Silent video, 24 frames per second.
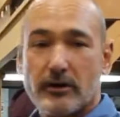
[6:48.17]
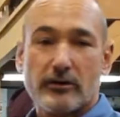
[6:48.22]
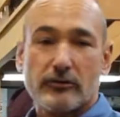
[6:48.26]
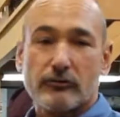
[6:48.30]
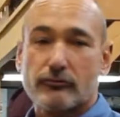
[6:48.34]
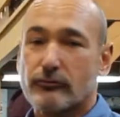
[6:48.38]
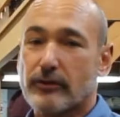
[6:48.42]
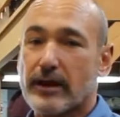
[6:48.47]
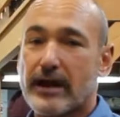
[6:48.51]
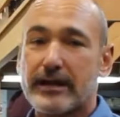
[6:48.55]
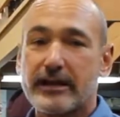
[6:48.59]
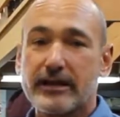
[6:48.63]

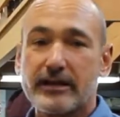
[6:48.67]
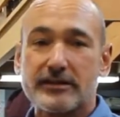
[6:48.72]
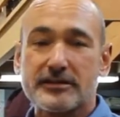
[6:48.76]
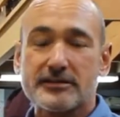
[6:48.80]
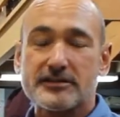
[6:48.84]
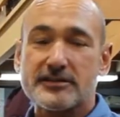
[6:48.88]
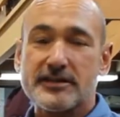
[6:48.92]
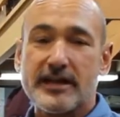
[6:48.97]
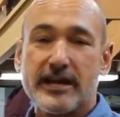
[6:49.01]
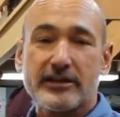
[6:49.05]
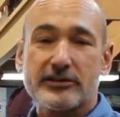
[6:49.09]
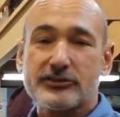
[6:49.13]
ready to
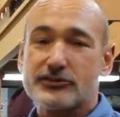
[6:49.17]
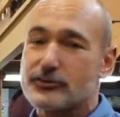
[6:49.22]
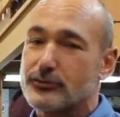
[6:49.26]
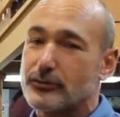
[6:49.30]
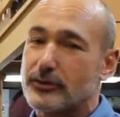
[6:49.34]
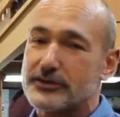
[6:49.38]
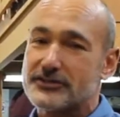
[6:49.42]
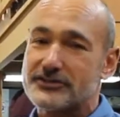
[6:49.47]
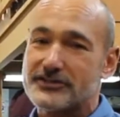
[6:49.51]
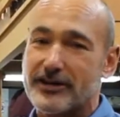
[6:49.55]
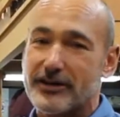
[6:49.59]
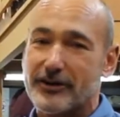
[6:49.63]
send to
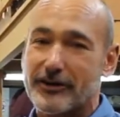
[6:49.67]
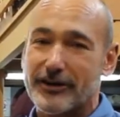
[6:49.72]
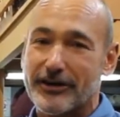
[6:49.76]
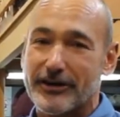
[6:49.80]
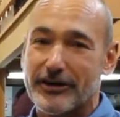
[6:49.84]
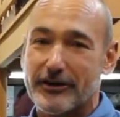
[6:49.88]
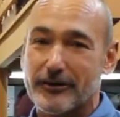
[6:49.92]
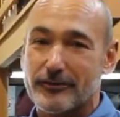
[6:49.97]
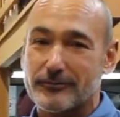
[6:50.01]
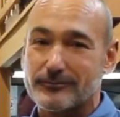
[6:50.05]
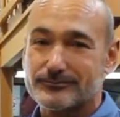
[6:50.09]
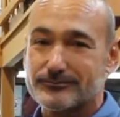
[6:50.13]

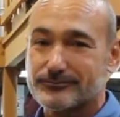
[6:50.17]
Ontario.